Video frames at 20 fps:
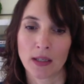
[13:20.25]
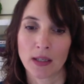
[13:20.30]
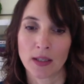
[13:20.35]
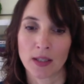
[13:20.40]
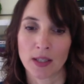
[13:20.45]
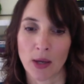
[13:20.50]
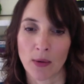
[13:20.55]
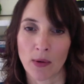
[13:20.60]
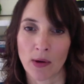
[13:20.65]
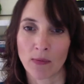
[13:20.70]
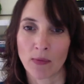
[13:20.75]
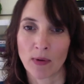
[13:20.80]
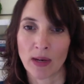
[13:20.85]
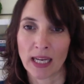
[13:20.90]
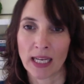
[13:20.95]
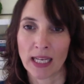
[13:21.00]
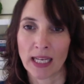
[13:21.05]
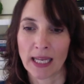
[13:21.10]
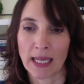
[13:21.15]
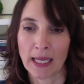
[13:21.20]
So a
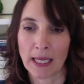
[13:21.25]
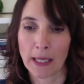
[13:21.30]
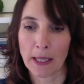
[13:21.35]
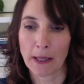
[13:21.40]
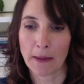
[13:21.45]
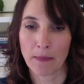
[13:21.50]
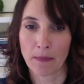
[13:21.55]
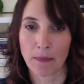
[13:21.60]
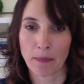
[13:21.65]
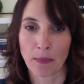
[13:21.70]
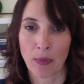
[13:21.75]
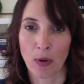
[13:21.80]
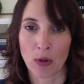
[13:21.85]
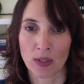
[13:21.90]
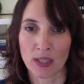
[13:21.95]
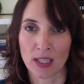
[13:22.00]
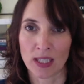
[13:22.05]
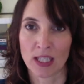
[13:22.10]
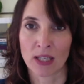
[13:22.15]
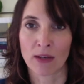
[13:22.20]
really
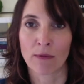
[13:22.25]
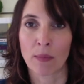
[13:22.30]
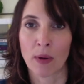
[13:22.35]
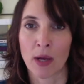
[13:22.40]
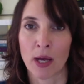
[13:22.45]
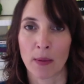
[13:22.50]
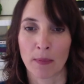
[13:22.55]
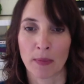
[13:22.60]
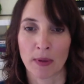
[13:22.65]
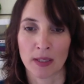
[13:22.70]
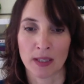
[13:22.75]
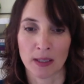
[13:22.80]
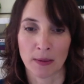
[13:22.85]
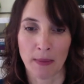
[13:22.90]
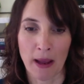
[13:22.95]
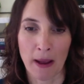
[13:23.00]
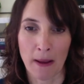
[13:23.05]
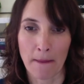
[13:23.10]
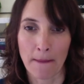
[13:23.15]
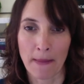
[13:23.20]
positive purpose
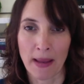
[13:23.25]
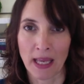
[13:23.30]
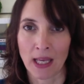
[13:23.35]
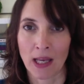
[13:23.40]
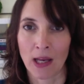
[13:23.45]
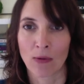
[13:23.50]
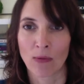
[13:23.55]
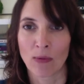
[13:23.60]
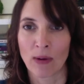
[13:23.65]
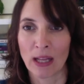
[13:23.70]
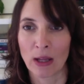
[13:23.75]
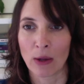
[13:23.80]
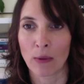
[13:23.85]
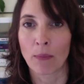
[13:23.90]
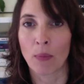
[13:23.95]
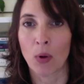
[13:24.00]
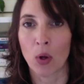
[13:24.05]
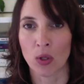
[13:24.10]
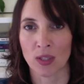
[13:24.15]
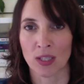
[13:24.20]
about making a real
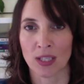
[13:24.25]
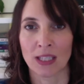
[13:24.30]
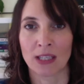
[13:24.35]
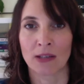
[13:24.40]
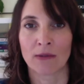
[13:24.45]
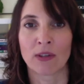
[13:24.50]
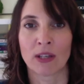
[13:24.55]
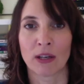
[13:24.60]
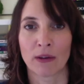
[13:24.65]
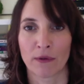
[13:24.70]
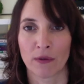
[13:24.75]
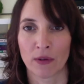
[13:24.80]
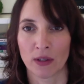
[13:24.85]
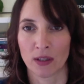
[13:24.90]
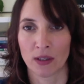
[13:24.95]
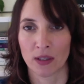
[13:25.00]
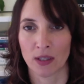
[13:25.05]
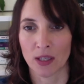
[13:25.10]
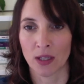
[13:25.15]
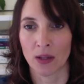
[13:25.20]
positive
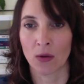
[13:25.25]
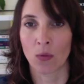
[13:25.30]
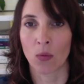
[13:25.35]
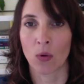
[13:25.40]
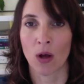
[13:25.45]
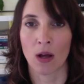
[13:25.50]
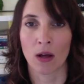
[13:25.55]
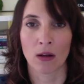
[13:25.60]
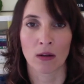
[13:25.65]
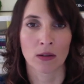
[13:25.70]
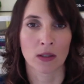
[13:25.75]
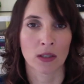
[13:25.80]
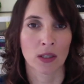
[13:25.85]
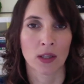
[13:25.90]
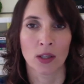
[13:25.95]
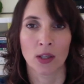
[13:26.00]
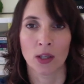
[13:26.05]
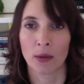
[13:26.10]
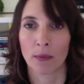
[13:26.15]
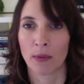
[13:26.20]
difference to the world, to
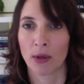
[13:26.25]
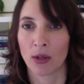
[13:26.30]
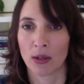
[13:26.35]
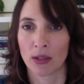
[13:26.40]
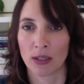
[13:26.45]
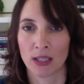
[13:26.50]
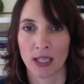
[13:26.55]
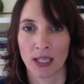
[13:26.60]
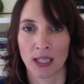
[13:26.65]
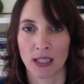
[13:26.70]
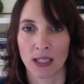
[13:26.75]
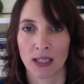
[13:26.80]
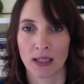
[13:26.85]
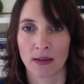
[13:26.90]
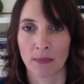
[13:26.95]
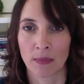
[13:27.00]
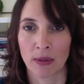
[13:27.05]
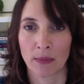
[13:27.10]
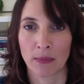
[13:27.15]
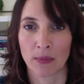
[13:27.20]
the community, to the
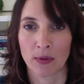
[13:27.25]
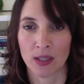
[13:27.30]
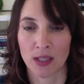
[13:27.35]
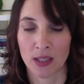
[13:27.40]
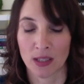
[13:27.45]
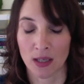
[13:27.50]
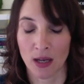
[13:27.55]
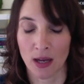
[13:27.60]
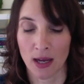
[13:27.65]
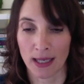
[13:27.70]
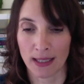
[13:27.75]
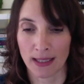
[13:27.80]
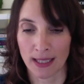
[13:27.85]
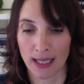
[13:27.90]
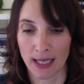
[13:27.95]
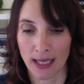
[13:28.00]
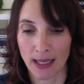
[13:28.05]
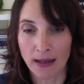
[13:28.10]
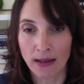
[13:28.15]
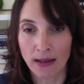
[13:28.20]
people, society.